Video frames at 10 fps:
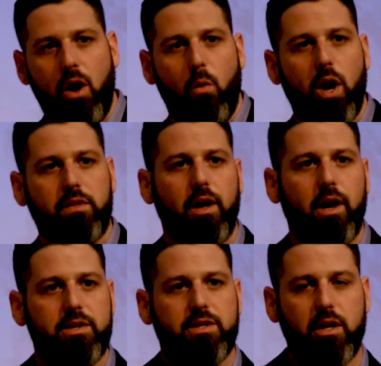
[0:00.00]
what
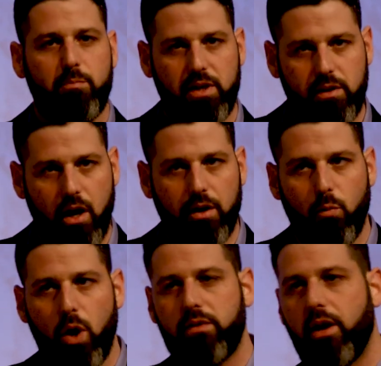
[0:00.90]
else can be done,
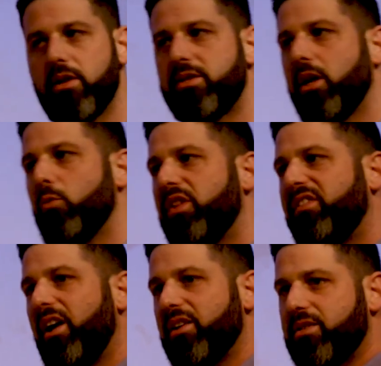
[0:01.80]
what else can we
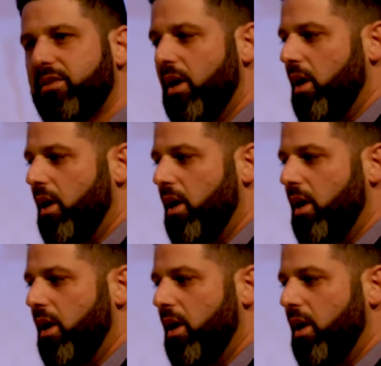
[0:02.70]
test.